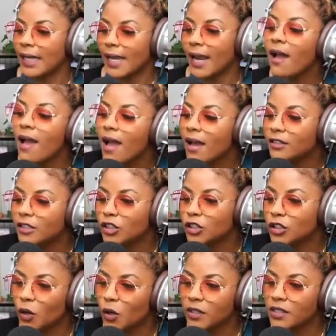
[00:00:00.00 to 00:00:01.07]
and a
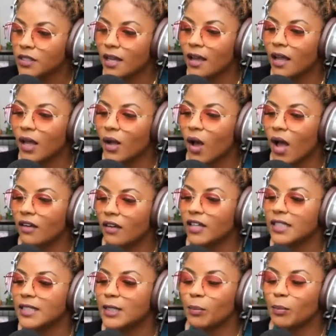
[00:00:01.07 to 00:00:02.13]
show and tell of his
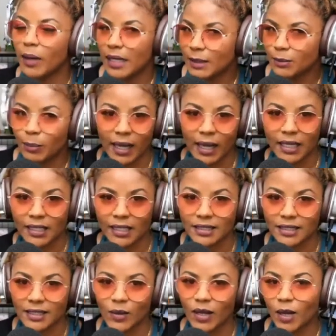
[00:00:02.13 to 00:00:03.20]
space base.
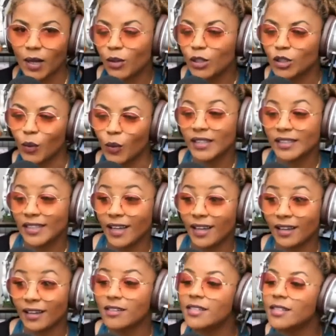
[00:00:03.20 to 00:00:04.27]
Okay, we're showing
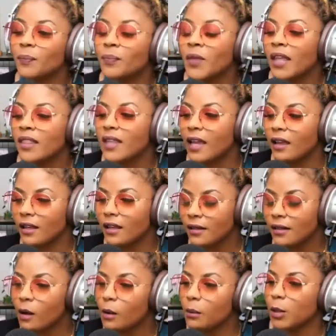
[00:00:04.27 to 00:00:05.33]
dicks. The
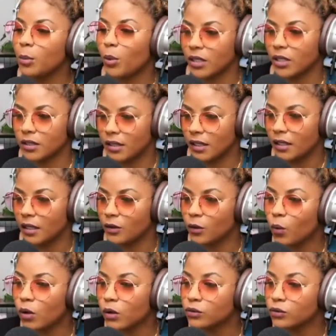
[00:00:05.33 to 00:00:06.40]
incoming president and the
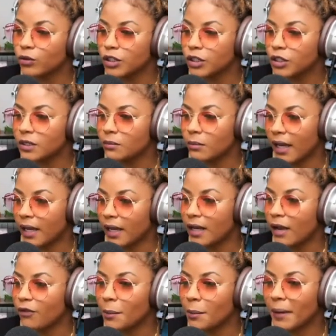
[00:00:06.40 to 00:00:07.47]
world's richest man have
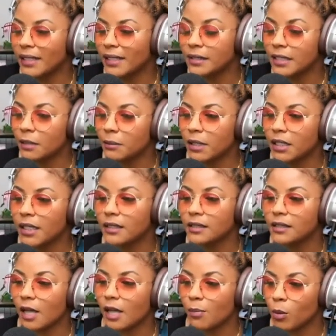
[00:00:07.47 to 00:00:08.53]
remained seemingly
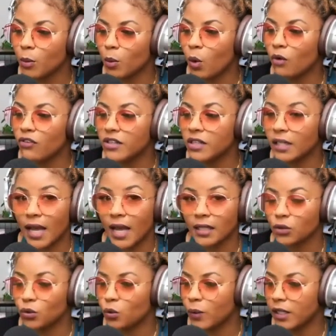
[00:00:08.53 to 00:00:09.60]
inseparable over the last 2
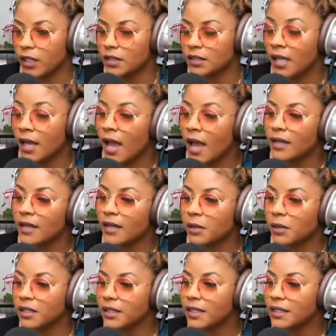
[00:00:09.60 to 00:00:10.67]
weeks, as
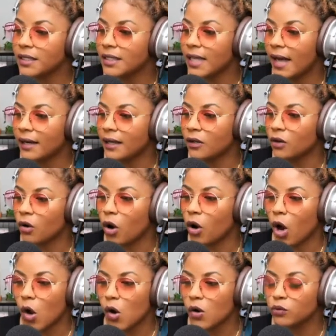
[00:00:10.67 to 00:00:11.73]
Musk has sat in on
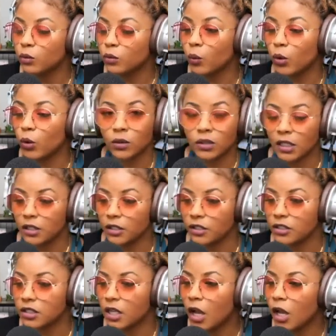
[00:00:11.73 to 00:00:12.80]
calls with world leaders,
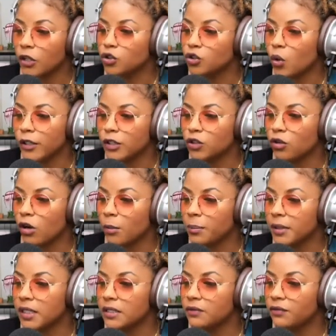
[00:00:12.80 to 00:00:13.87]
joined Trump and
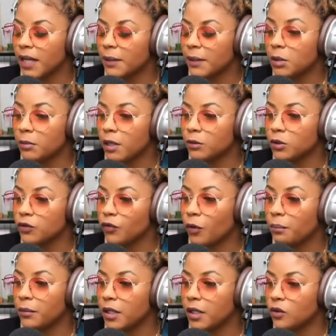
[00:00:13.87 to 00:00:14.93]
his family members for
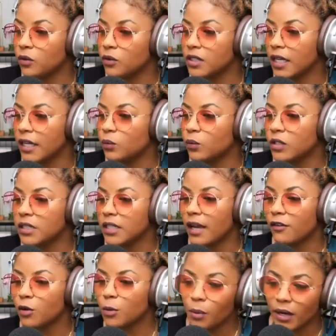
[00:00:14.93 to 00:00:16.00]
meals, and was ever
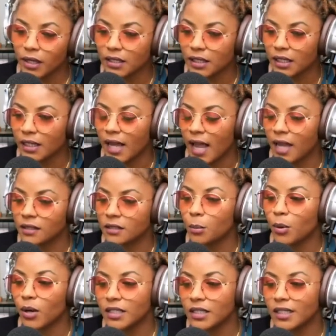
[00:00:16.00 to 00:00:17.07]
present as the
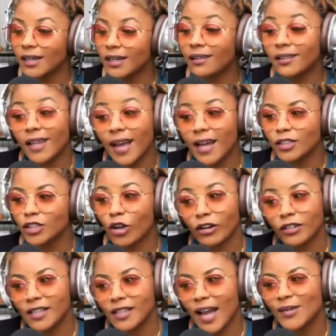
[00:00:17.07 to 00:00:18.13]
president-elect charts
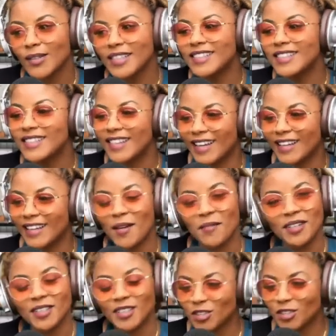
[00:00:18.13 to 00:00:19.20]
out his second
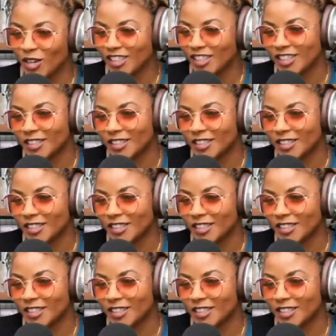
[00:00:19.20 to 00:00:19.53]
administration.